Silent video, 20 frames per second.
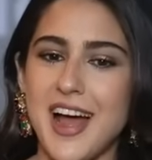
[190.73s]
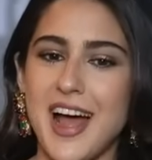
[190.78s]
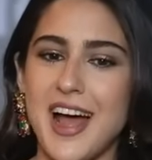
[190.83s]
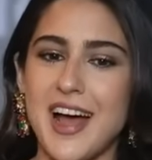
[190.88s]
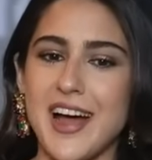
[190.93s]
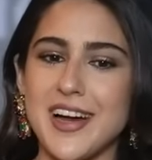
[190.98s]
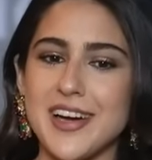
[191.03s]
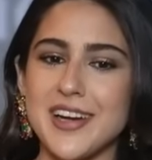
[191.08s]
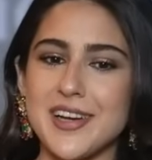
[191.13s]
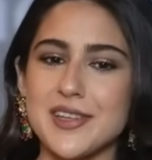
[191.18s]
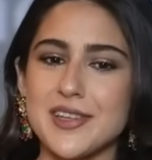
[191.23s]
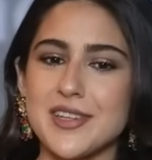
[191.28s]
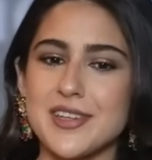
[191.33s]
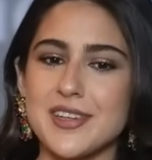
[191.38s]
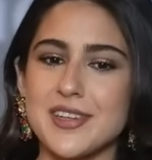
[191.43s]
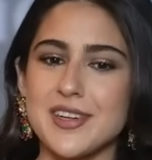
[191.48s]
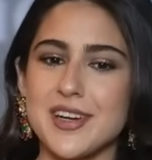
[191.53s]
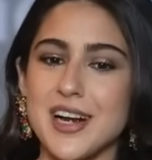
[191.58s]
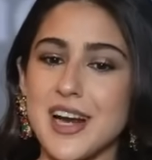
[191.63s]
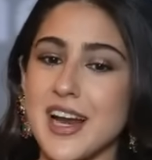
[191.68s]
And in
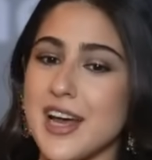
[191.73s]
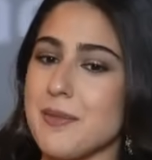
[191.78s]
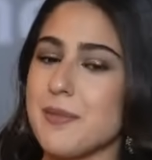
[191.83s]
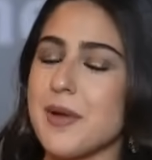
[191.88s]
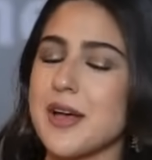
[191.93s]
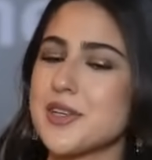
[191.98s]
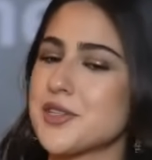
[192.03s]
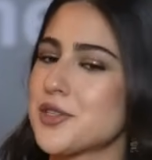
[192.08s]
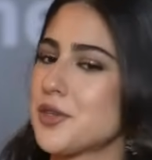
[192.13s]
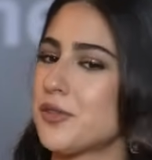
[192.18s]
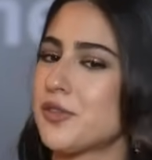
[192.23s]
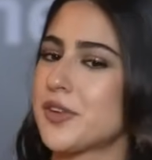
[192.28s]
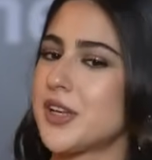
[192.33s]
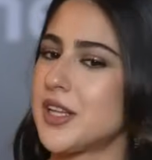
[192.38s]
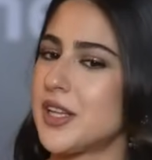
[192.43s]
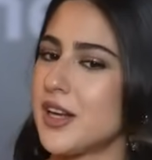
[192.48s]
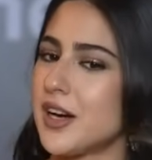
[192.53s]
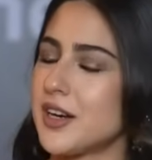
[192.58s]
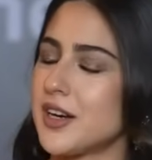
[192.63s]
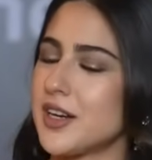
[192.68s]
the climax of
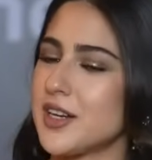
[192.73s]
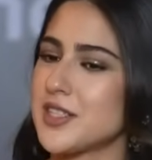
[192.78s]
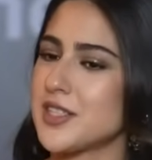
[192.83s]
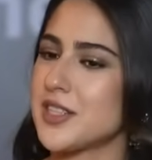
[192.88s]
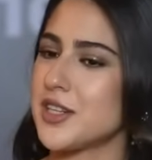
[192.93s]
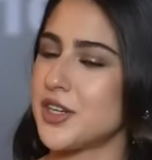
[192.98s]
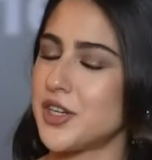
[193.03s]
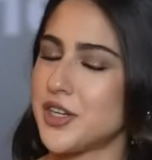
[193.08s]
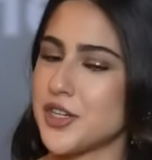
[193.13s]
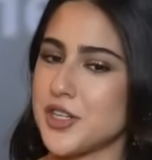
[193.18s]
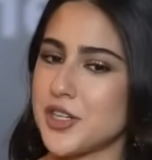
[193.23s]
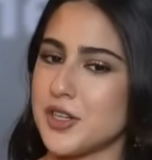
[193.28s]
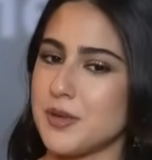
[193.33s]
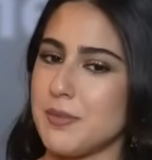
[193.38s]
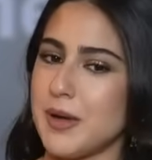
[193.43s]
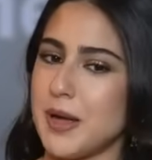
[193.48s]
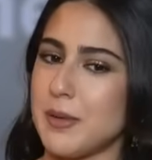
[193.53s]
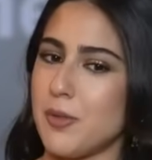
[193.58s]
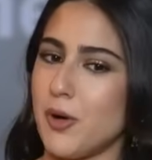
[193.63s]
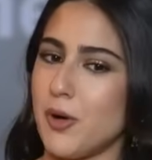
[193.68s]
Kedarnath's narration, my